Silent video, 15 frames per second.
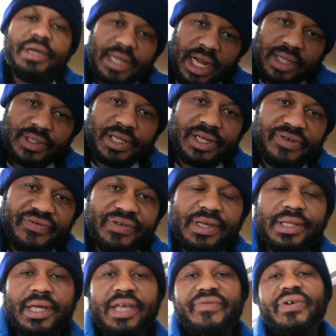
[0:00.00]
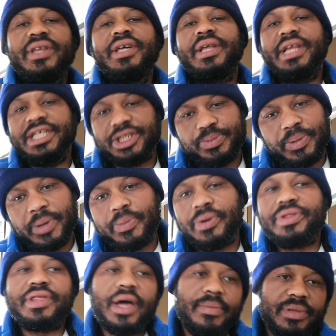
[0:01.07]
be granted a visa. Even rich
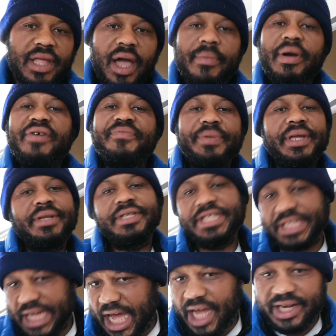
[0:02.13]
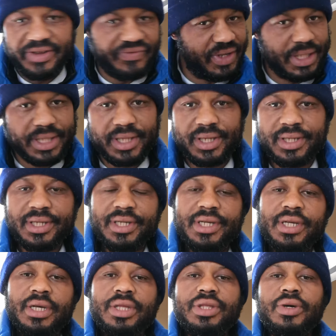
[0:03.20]
people sometimes have been denied a visa.
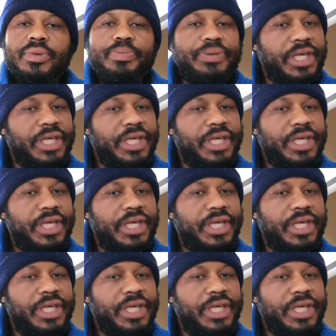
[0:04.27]
So